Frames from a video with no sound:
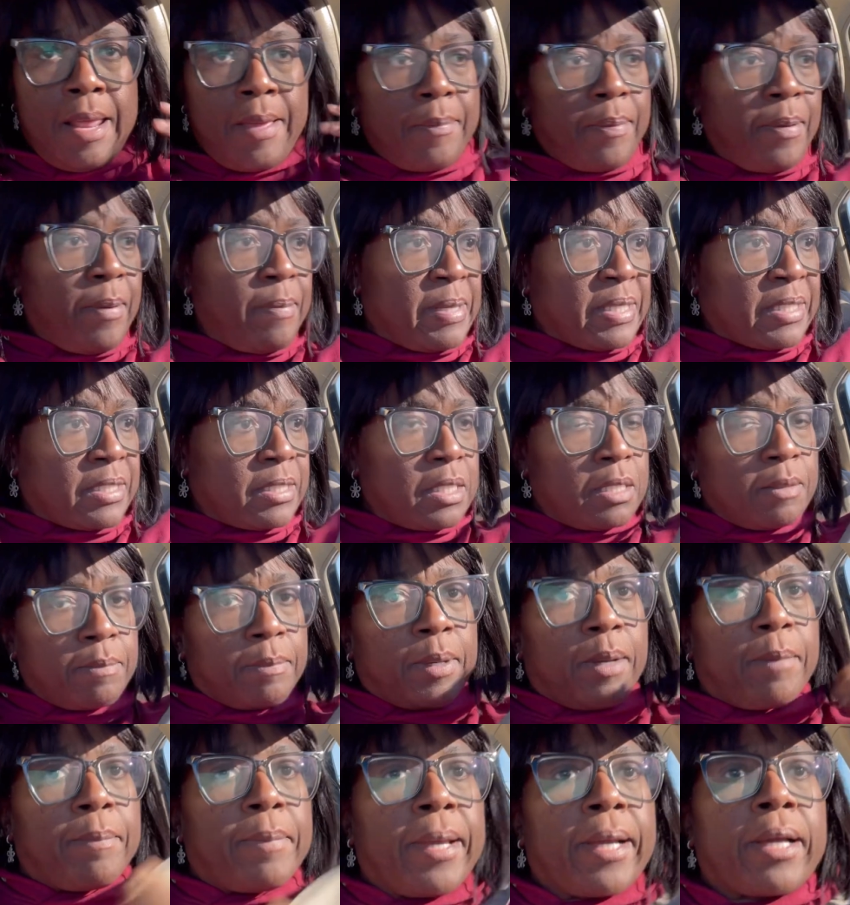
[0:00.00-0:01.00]
didn't put my
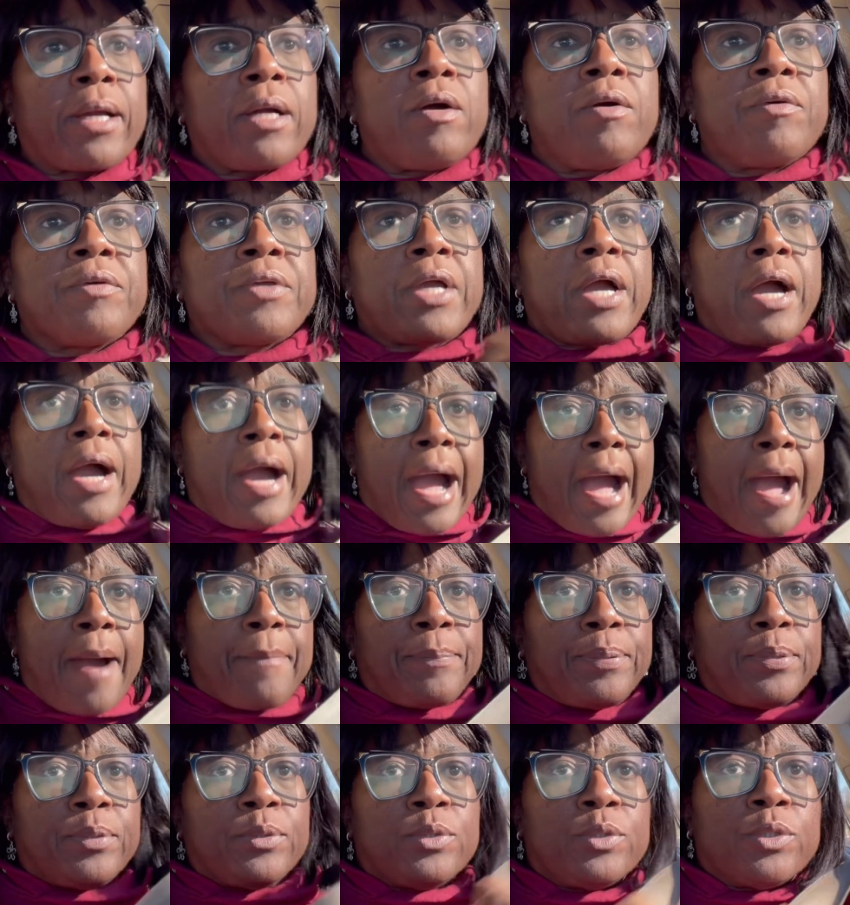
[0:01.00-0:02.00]
seatbelt back on, y'all. I
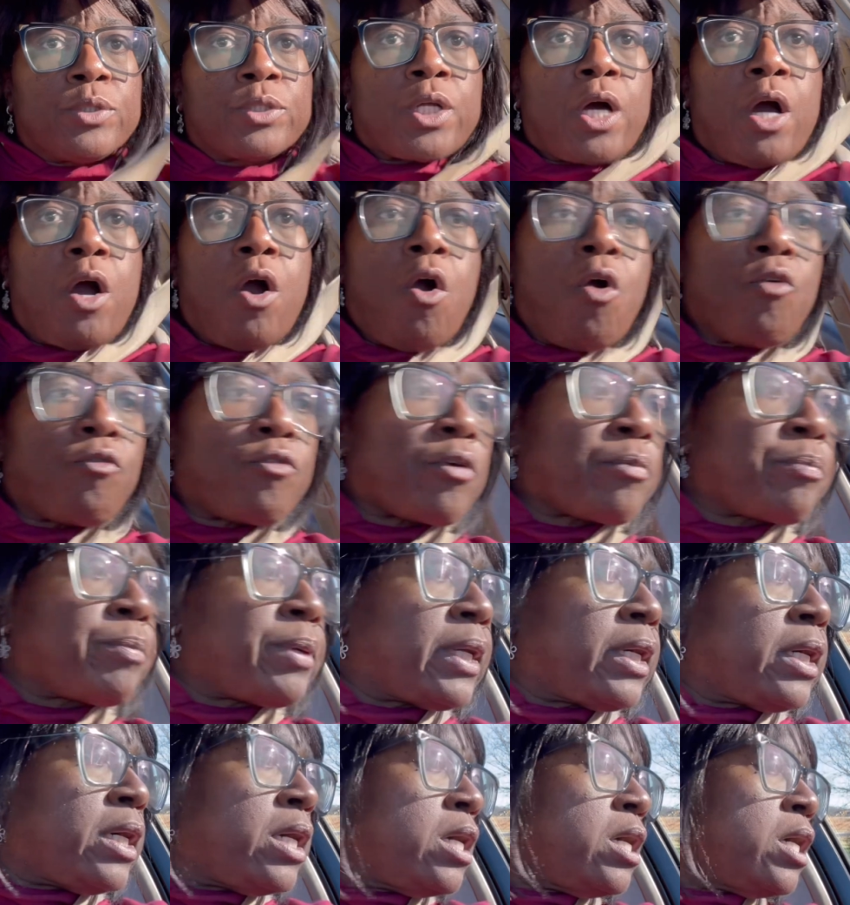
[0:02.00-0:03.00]
pulled over
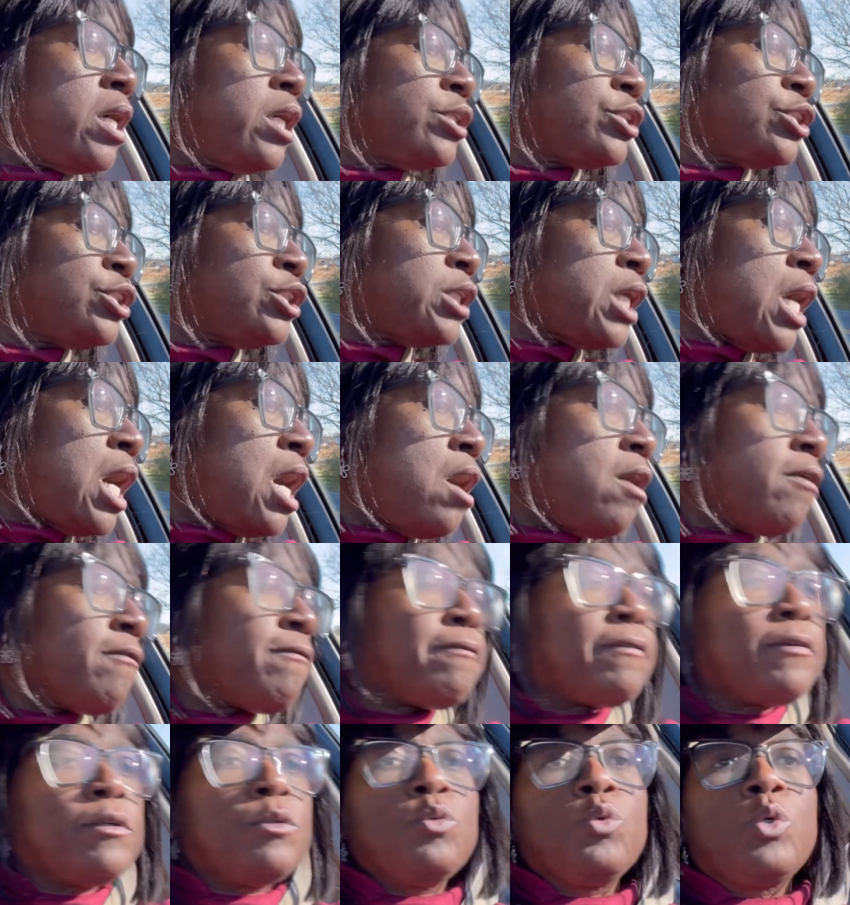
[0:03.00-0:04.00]
because y'all
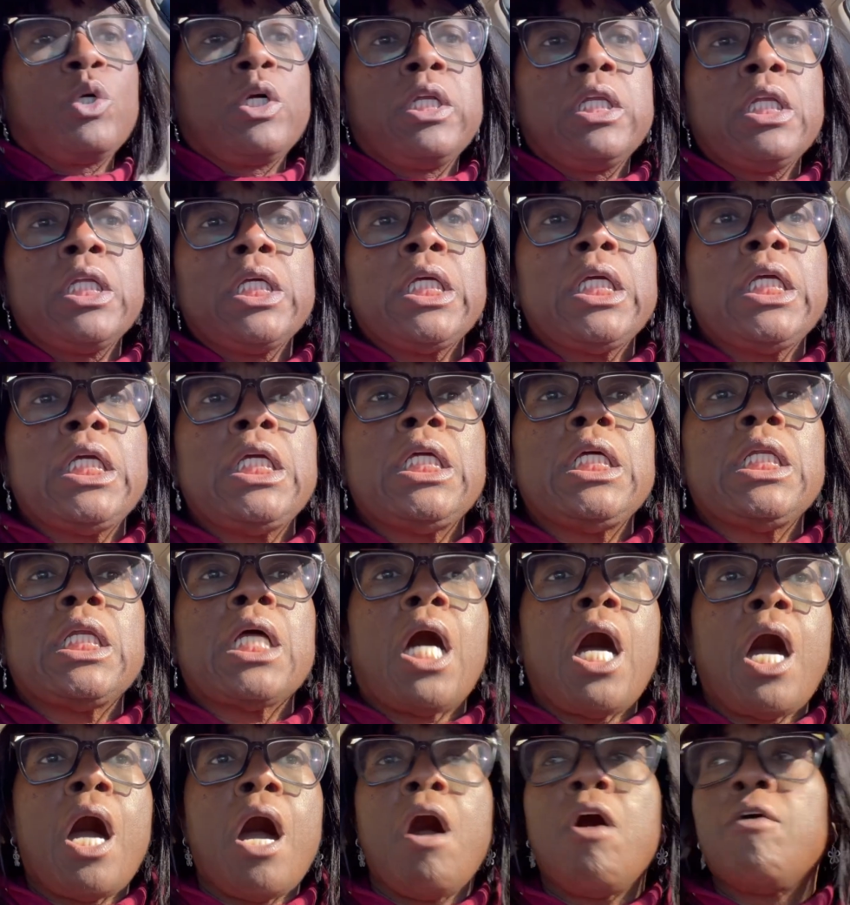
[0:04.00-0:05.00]
flew clean
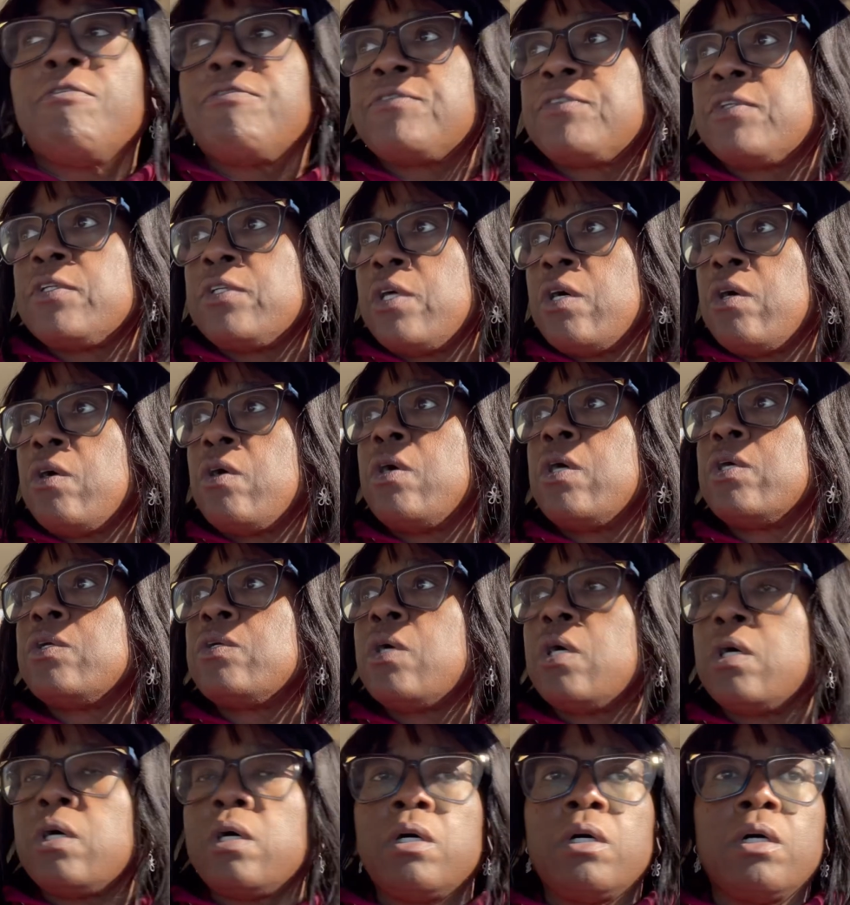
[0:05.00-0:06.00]
off the darn.
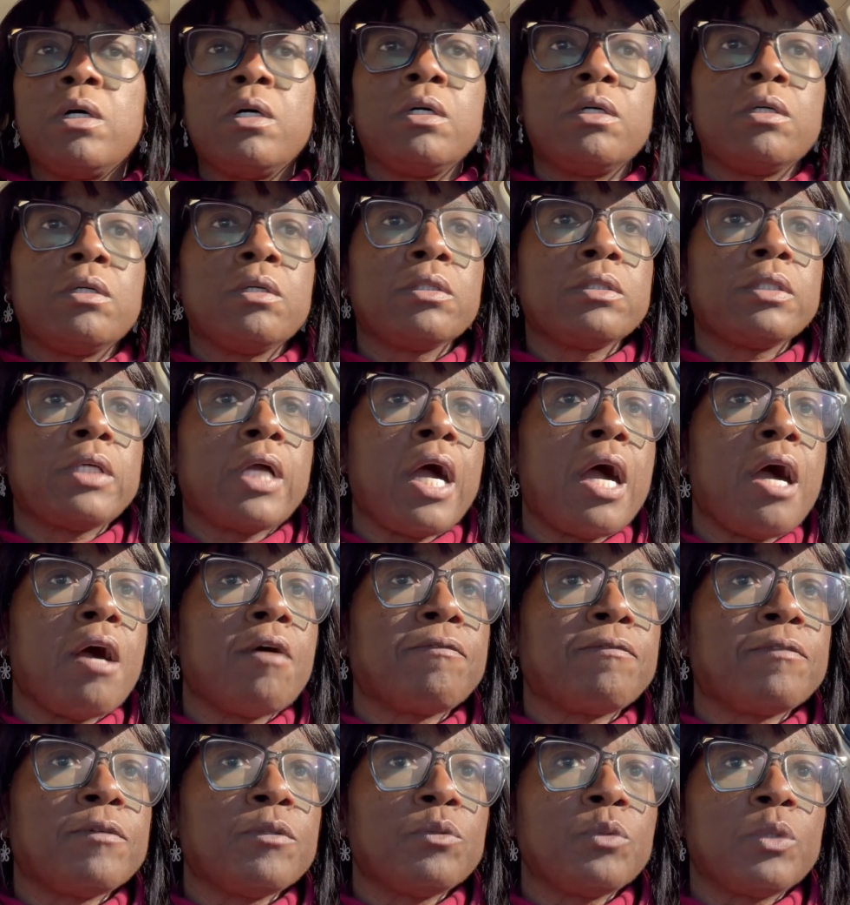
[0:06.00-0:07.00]
Uh,
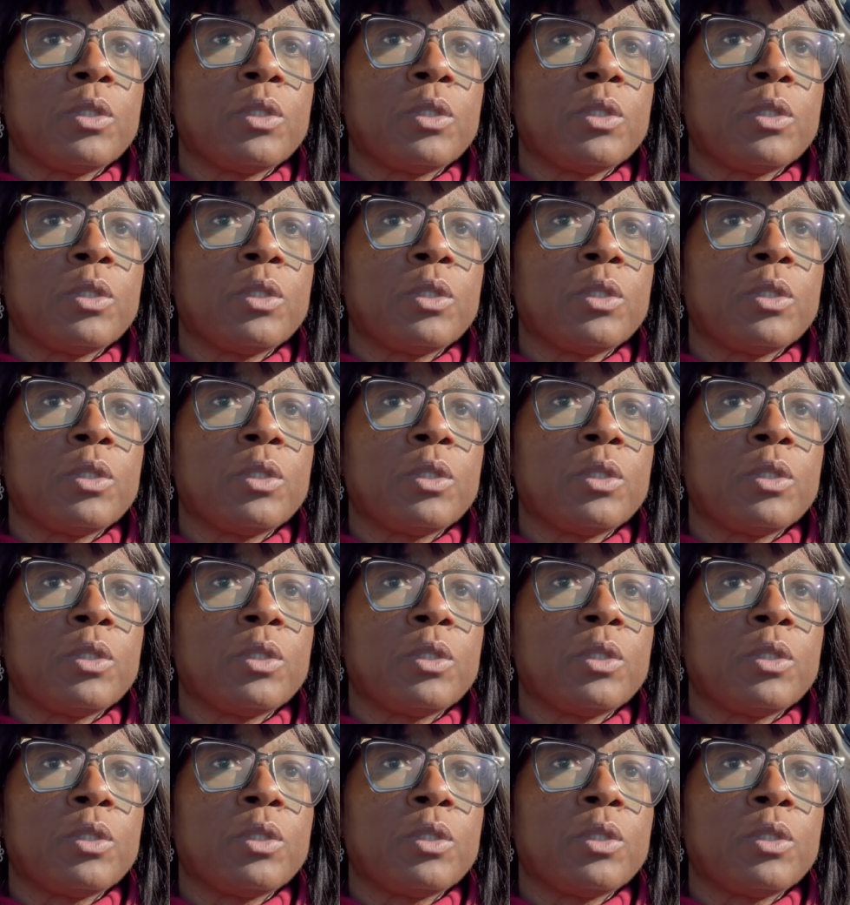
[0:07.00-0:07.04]
y'all flew